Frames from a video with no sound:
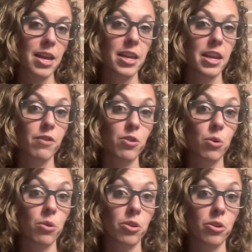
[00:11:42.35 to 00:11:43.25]
If you know
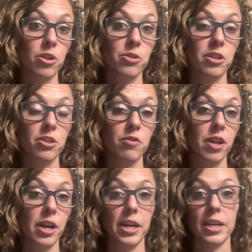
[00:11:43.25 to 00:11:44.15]
that they're using
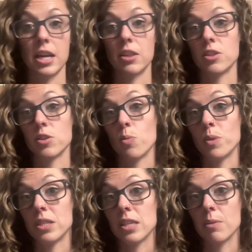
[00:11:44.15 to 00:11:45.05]
UFly, again, the scope
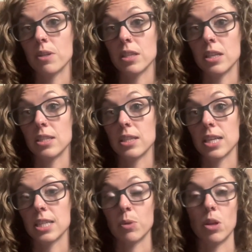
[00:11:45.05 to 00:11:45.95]
and sequence is
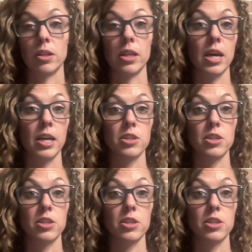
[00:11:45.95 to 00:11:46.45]
accessible online.